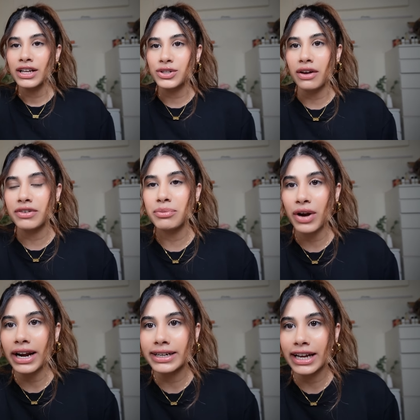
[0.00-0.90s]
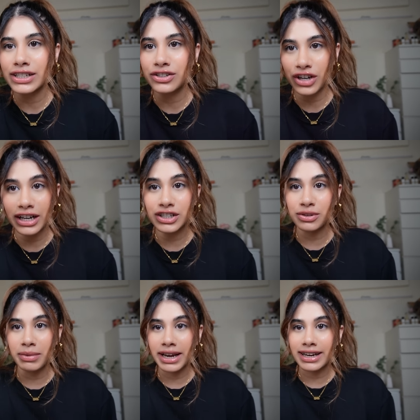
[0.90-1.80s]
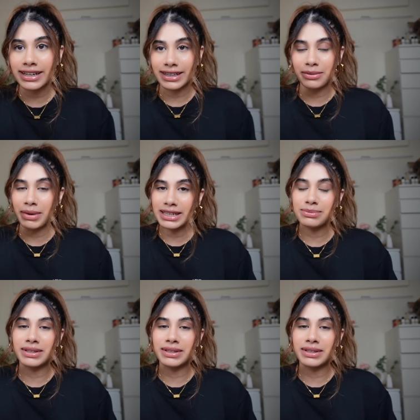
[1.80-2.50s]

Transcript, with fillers: So every brand tries, tries to make the best,